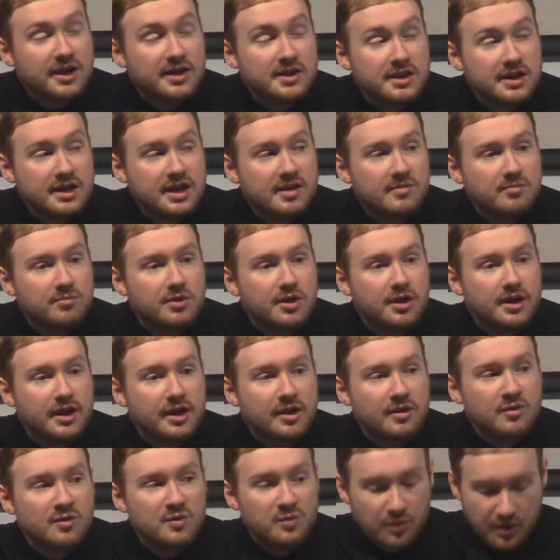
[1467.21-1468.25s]
You had to keep
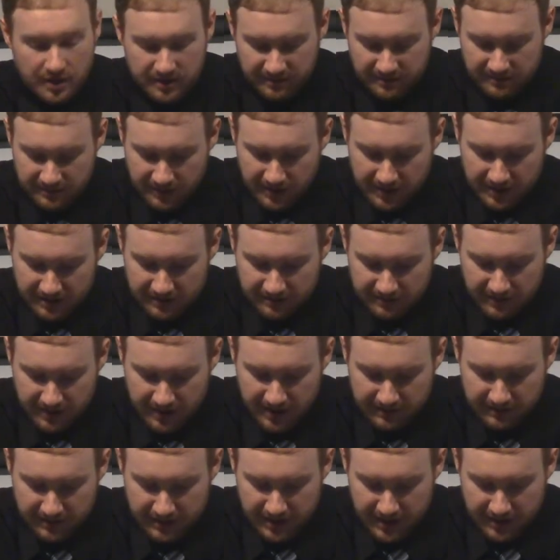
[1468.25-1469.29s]
putting one foot in
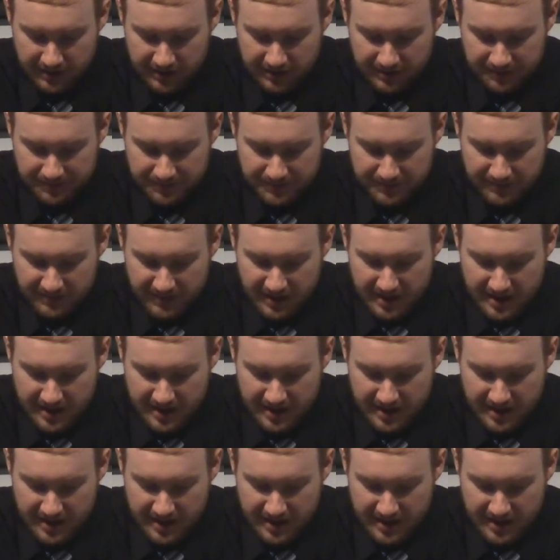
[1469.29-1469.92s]
front of another.